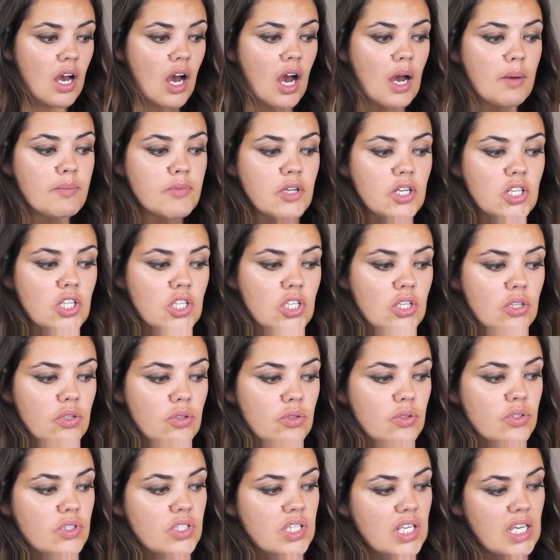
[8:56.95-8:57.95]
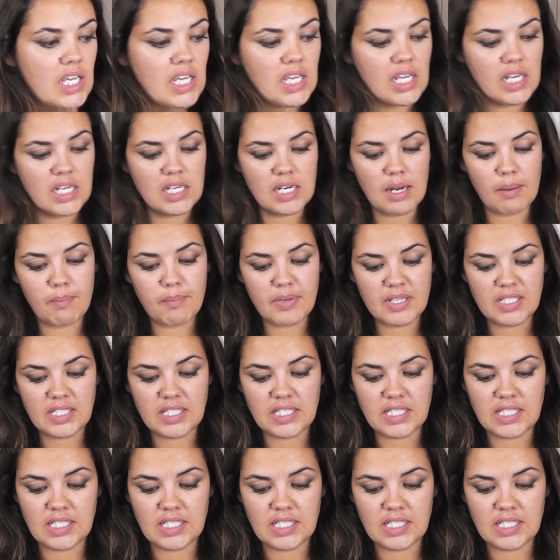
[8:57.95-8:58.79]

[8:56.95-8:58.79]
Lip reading: I'm going to use the number